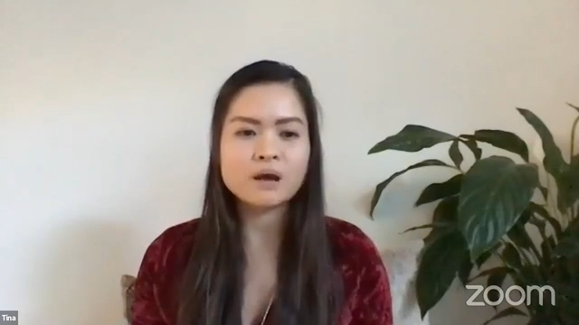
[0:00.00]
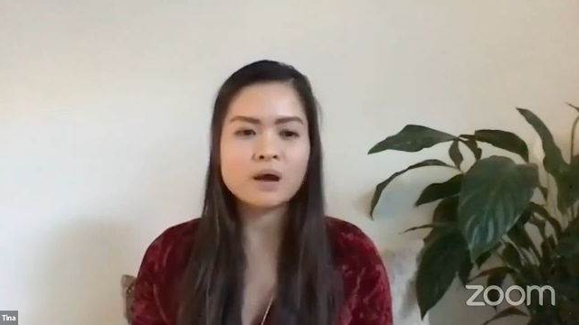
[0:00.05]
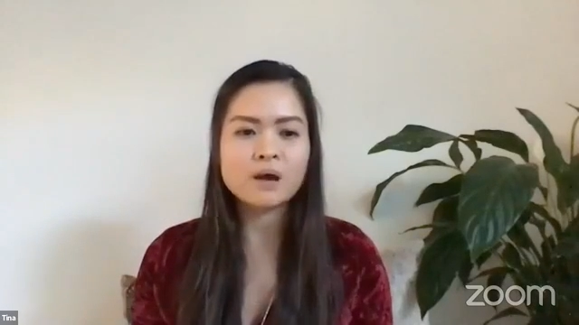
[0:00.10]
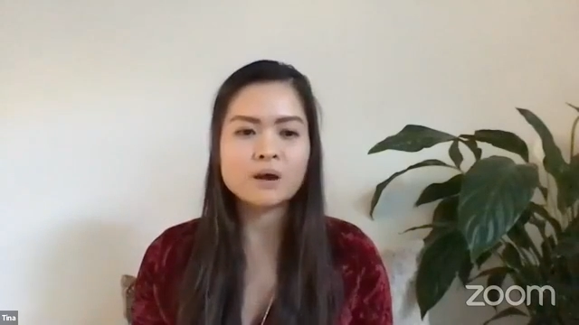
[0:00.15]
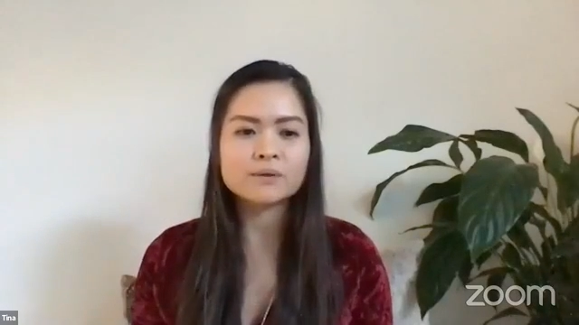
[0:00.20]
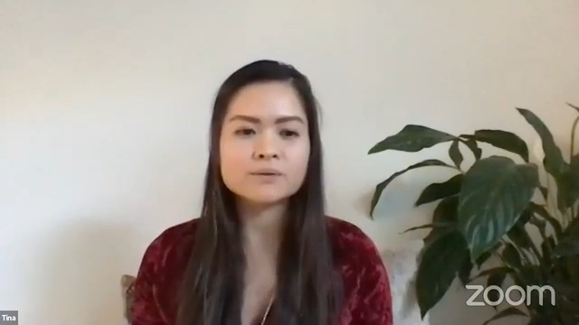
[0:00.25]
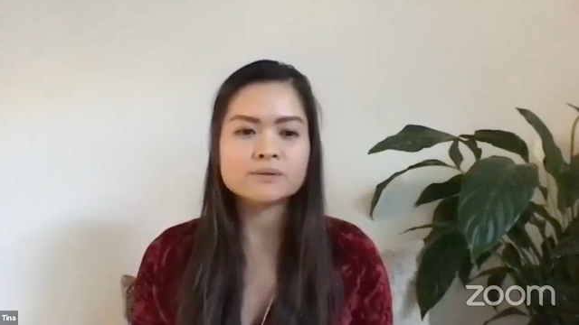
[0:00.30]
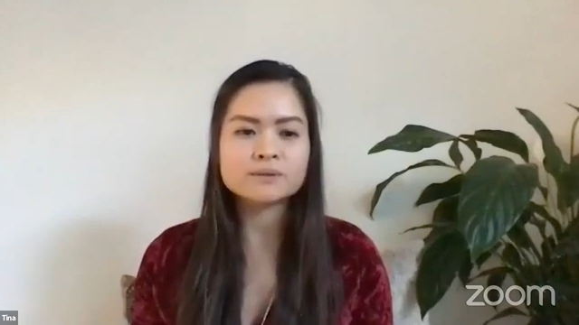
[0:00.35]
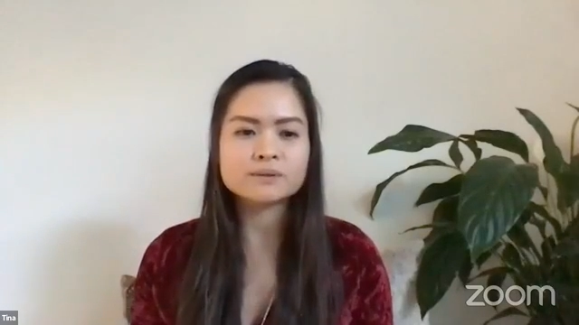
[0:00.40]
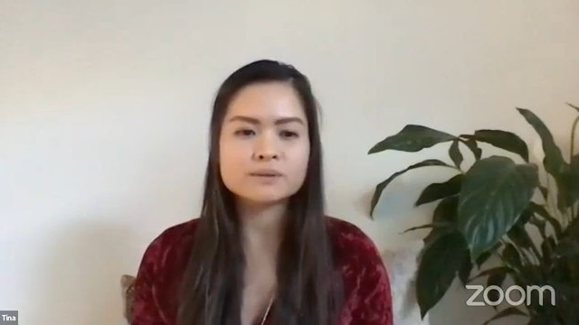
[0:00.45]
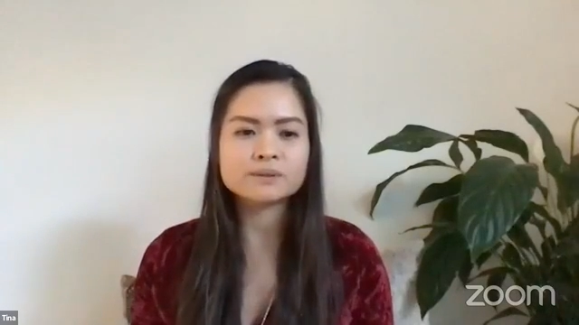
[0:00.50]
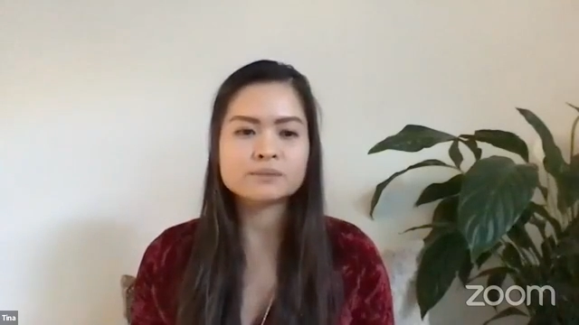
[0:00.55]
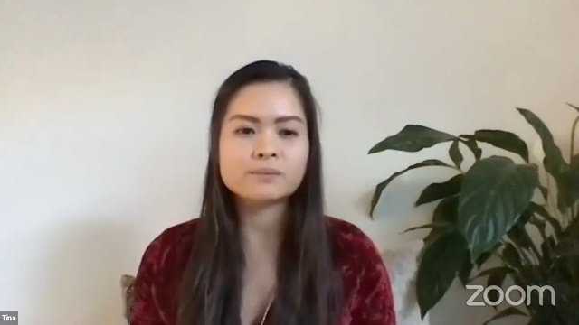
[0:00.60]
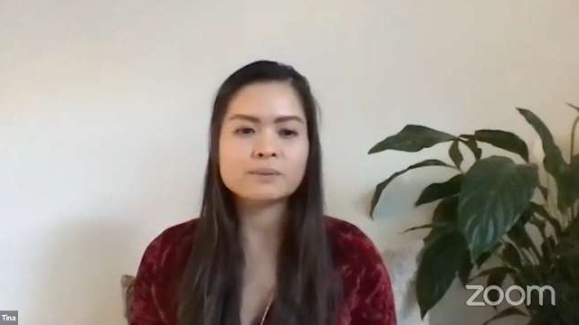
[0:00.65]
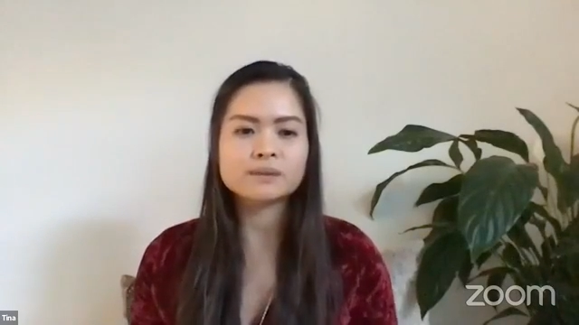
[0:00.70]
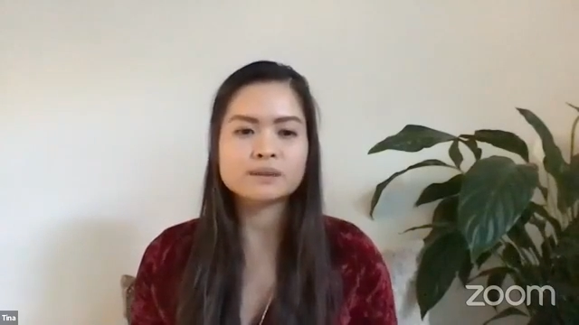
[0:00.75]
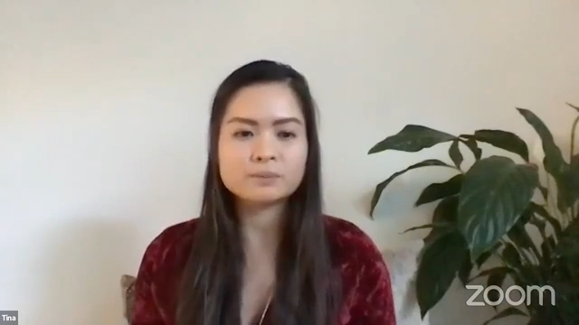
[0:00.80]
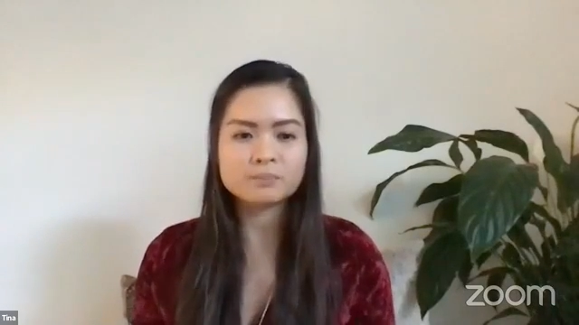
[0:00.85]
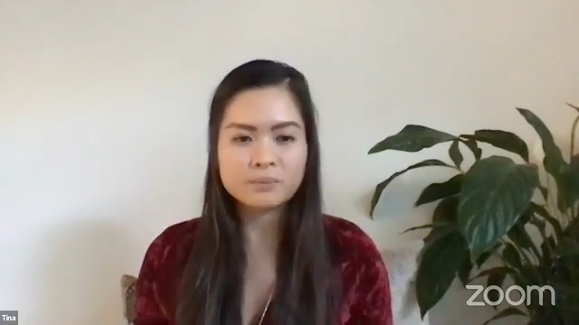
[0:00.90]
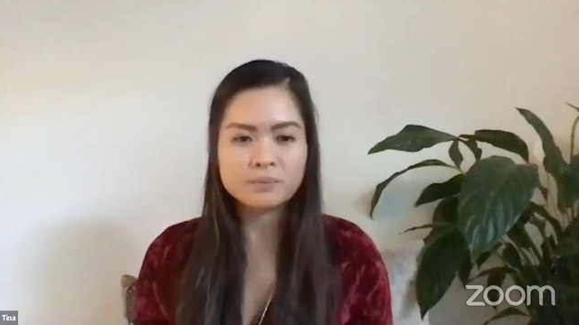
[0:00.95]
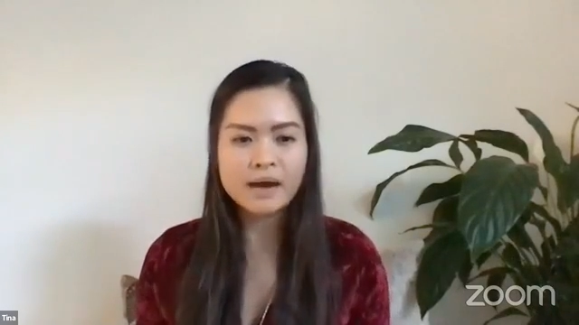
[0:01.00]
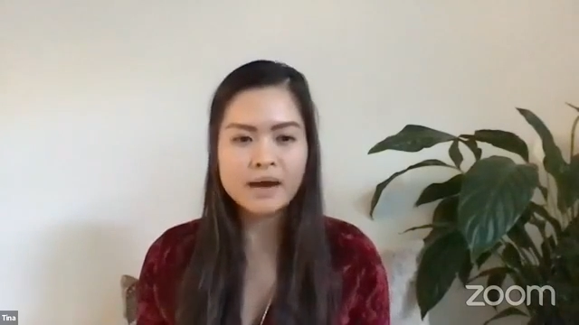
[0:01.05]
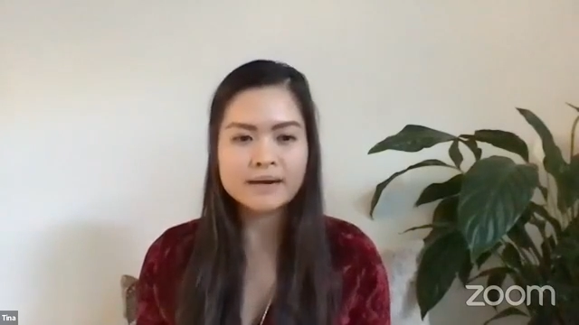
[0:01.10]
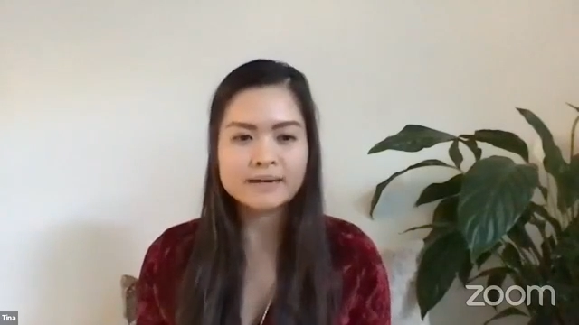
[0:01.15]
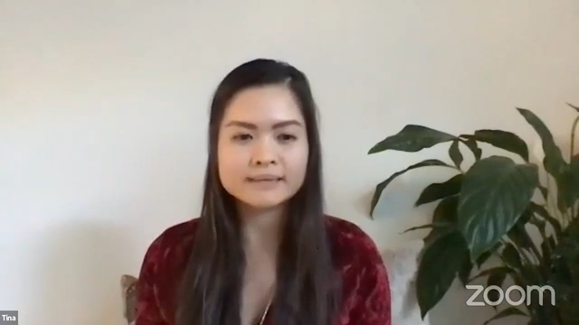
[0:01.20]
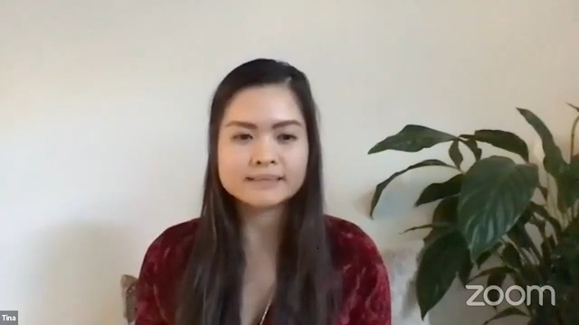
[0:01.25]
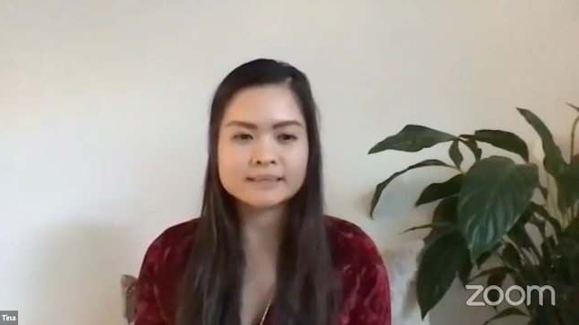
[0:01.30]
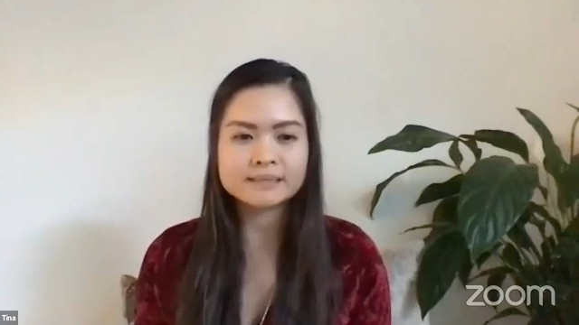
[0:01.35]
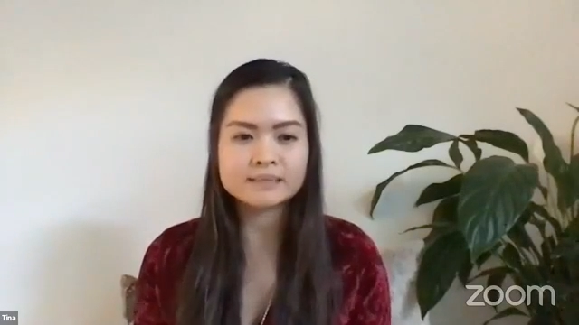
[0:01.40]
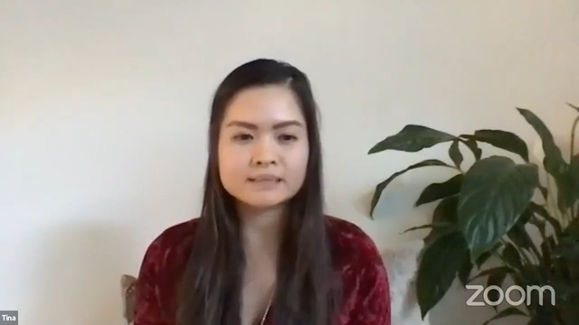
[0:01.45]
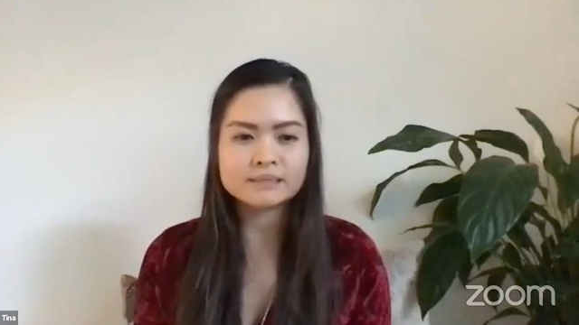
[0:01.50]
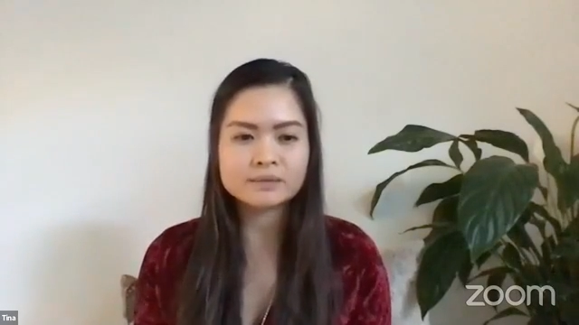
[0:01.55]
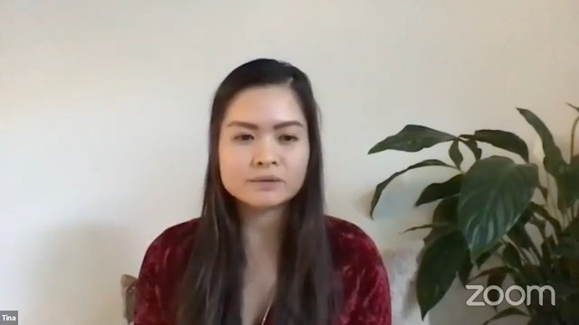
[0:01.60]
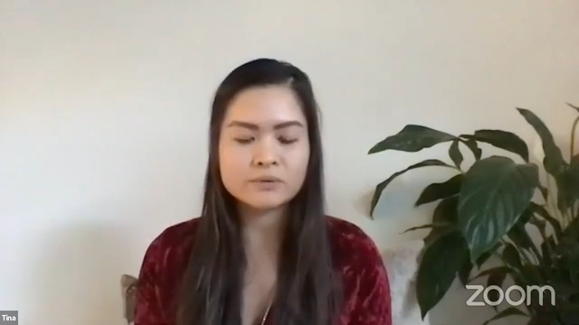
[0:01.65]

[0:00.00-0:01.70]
also is with the products is